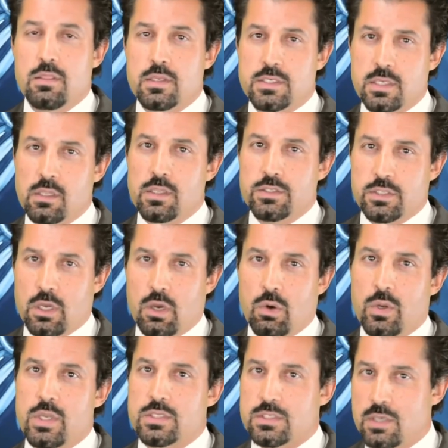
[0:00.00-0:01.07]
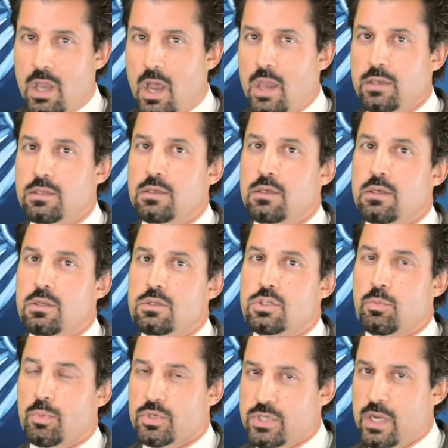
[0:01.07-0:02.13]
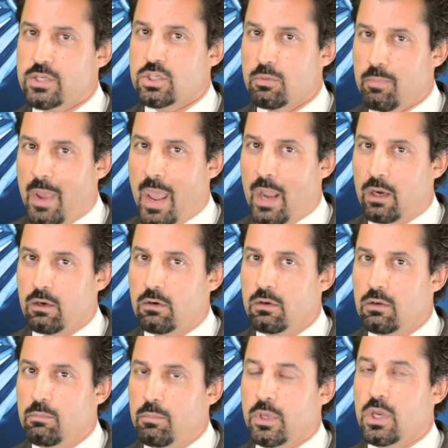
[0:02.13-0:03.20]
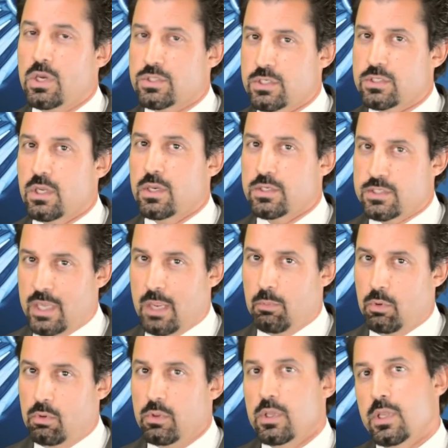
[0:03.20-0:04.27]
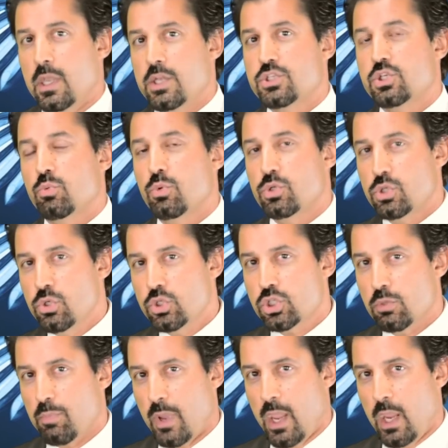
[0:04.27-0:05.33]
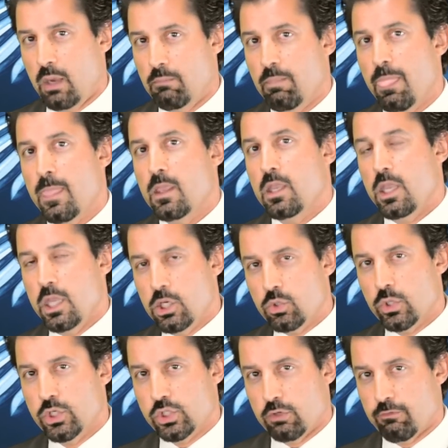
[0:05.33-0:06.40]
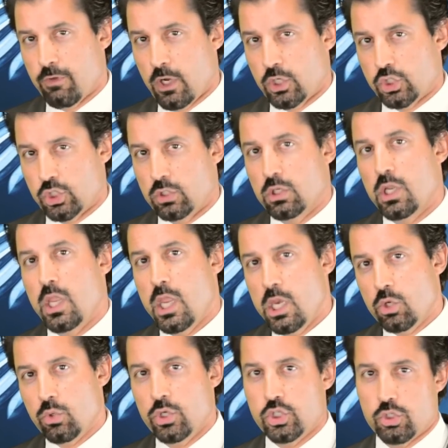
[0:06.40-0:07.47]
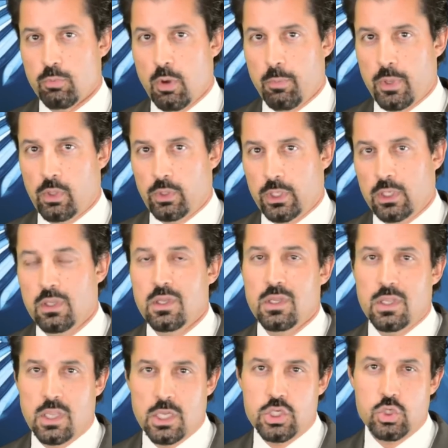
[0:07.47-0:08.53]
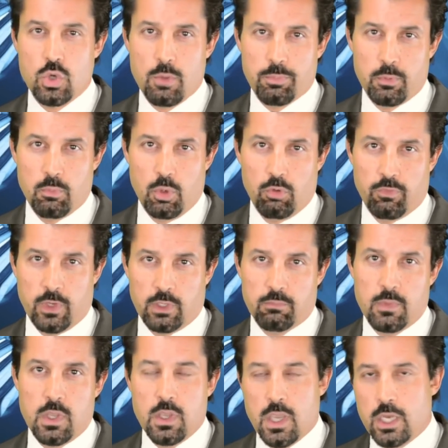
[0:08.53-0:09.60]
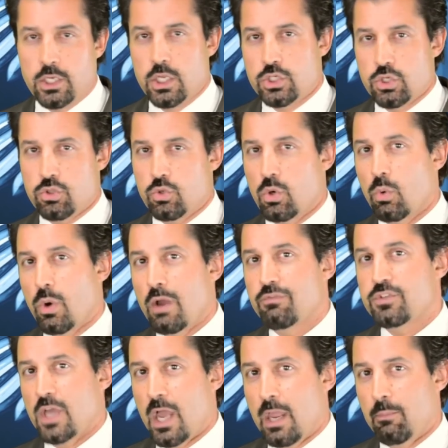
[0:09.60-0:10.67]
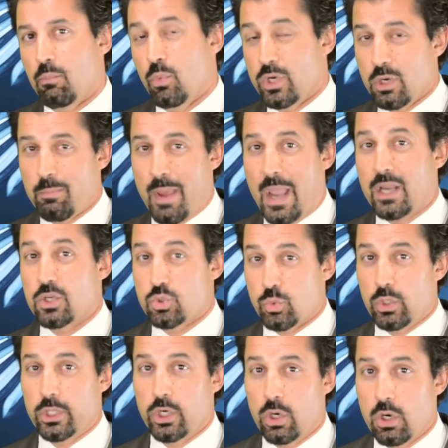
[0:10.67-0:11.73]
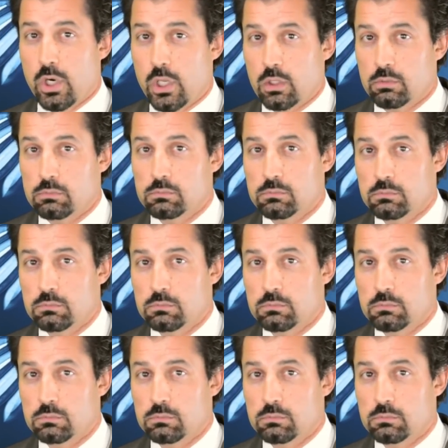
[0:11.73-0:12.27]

the TLSO is not to protect your back because it's unstable. It's to reduce your pain, increase your function, increase your mobility, get you up and moving, and get you through a rough time when your back is really hurting.